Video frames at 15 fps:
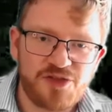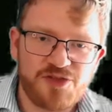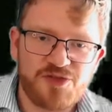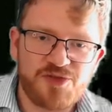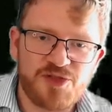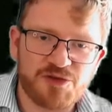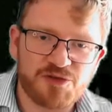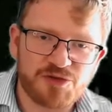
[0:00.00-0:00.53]

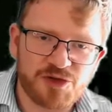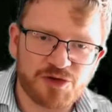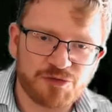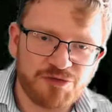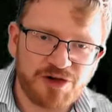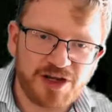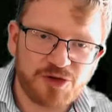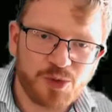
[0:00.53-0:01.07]
the
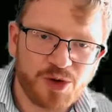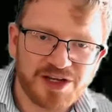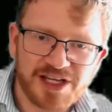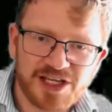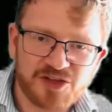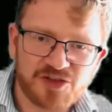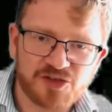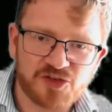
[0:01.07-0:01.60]
red one
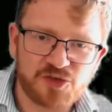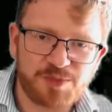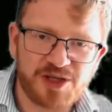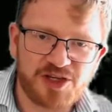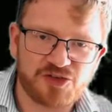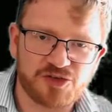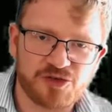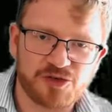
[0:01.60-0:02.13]
isn't
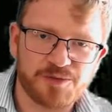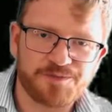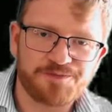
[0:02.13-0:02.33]
special.